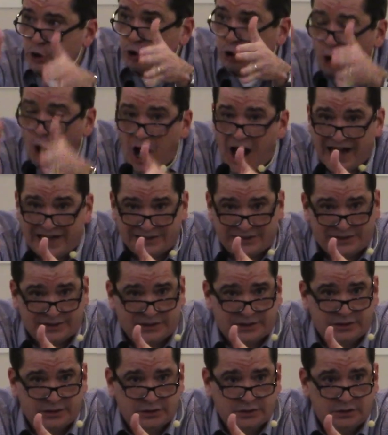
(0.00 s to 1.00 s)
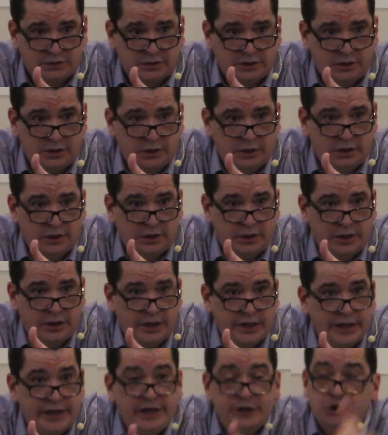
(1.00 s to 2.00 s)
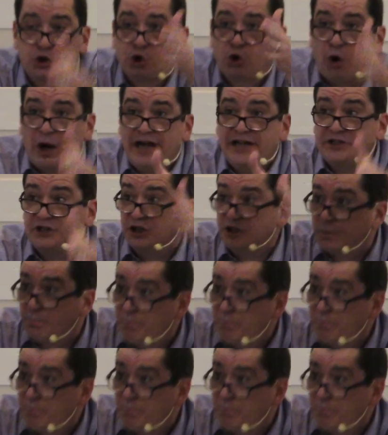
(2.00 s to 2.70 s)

Christ. His grace is